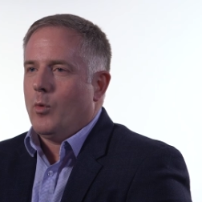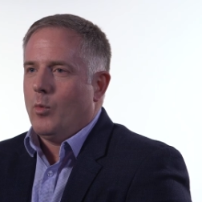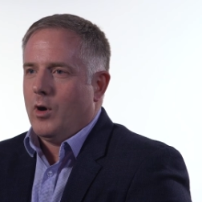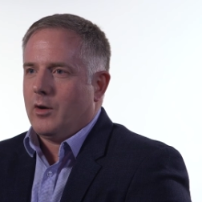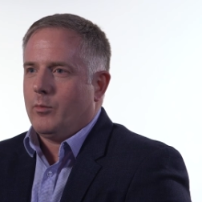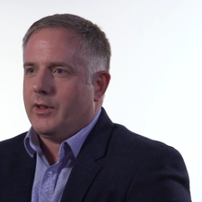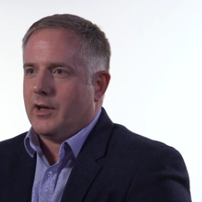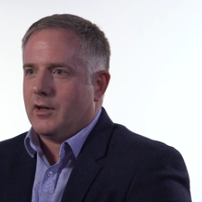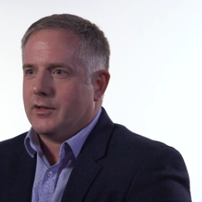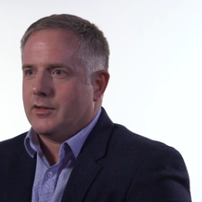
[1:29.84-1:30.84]
work with
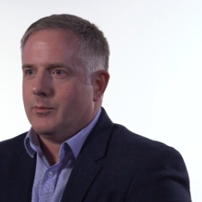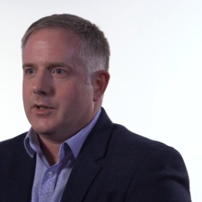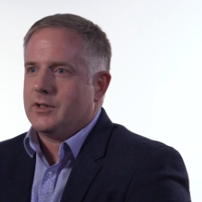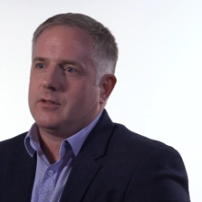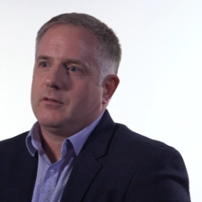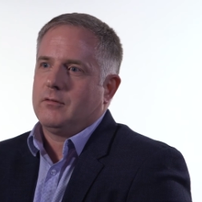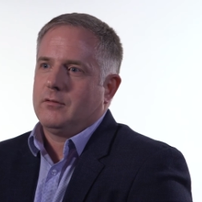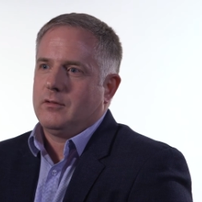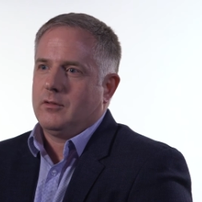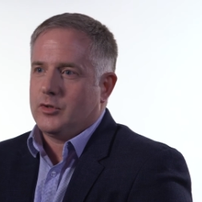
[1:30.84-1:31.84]
our customers
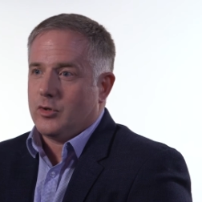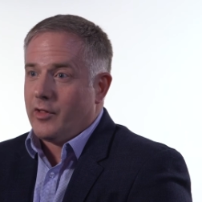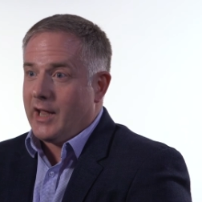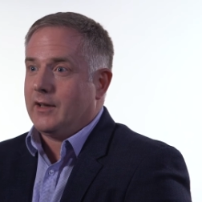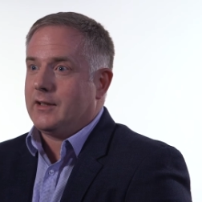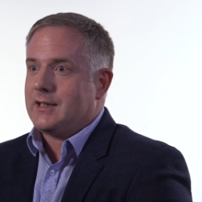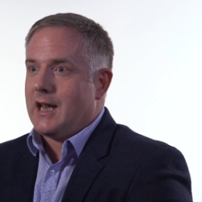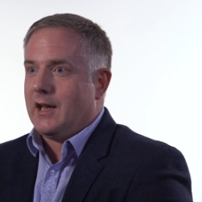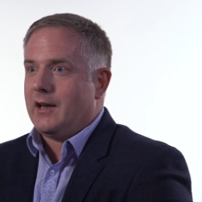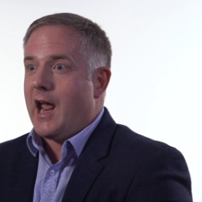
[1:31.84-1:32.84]
to ensure they
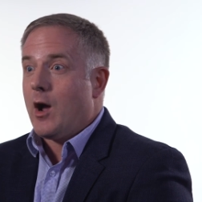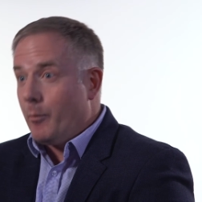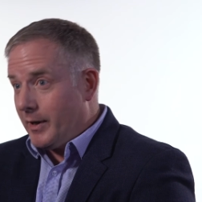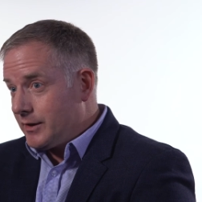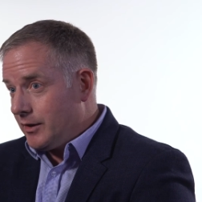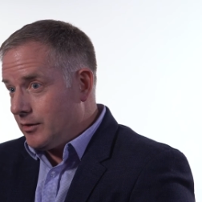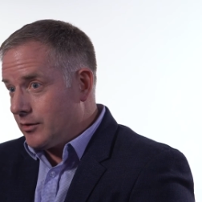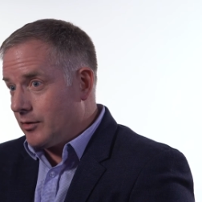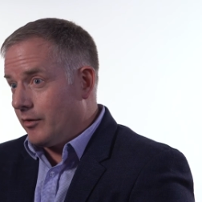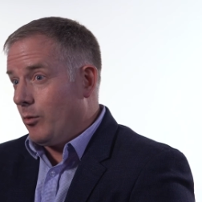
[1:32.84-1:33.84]
understand how best to use the
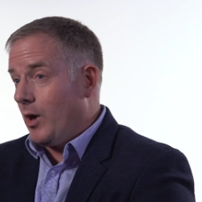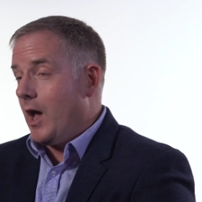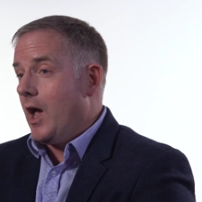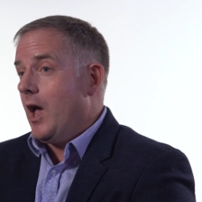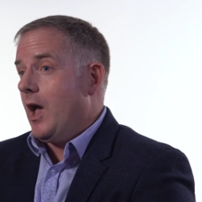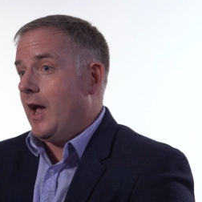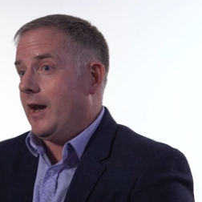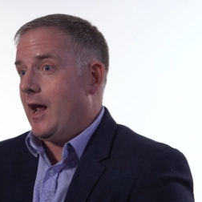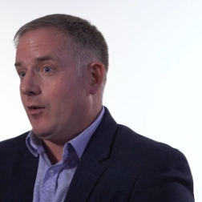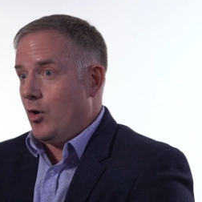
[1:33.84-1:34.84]
software and
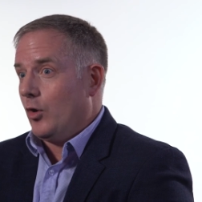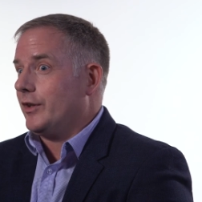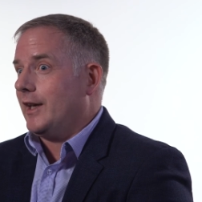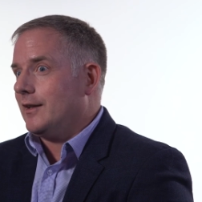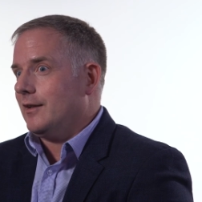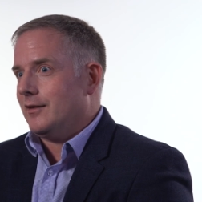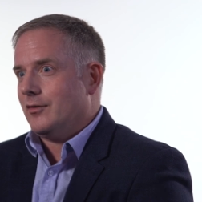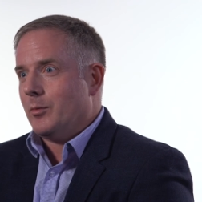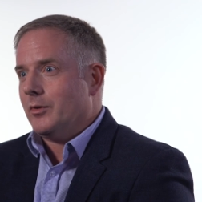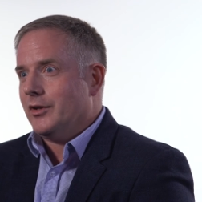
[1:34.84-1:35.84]
how not to get into
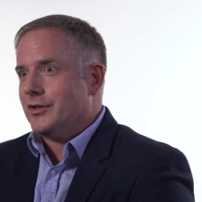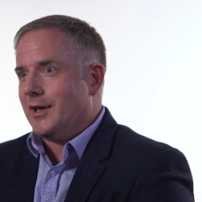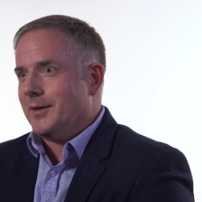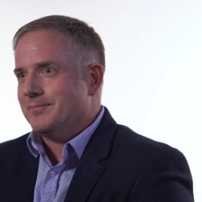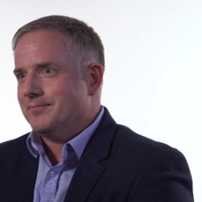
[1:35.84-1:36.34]
trouble using it.